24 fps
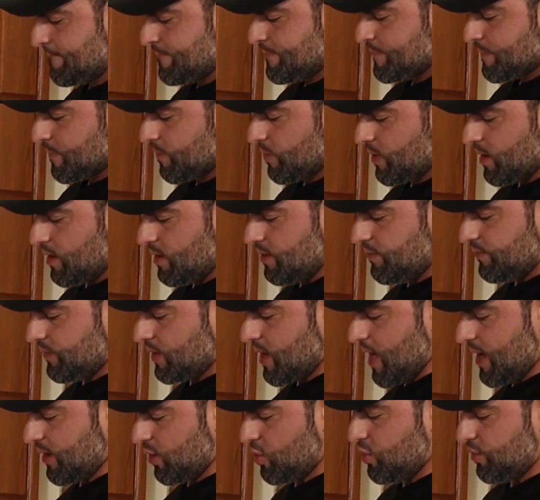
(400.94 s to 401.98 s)

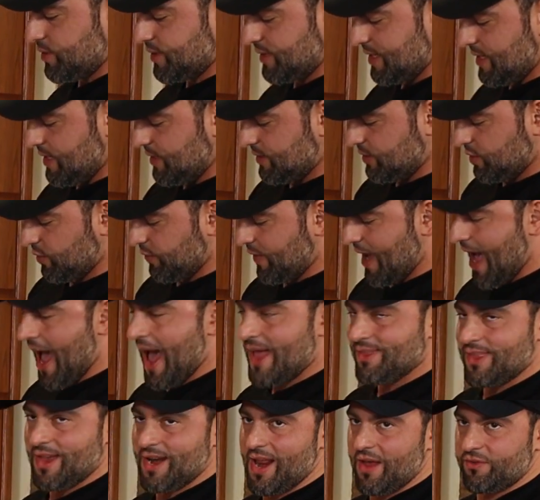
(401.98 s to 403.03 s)
and cuisines you've
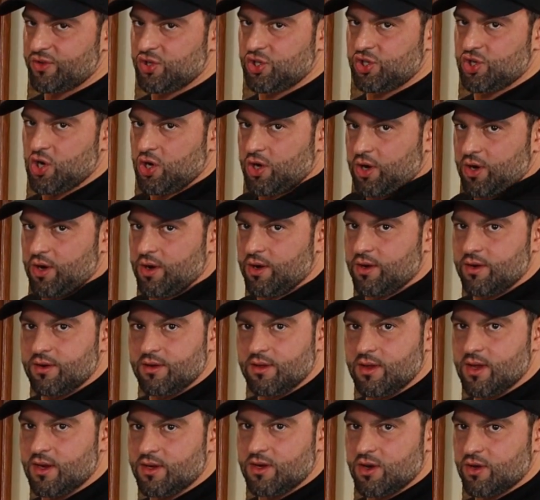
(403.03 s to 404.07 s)
had that have sugar
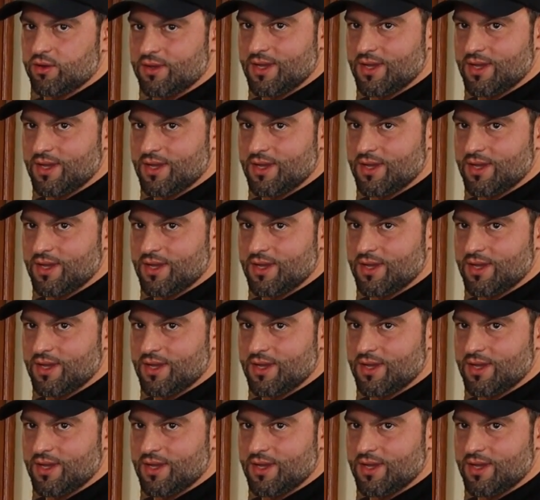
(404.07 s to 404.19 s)
in your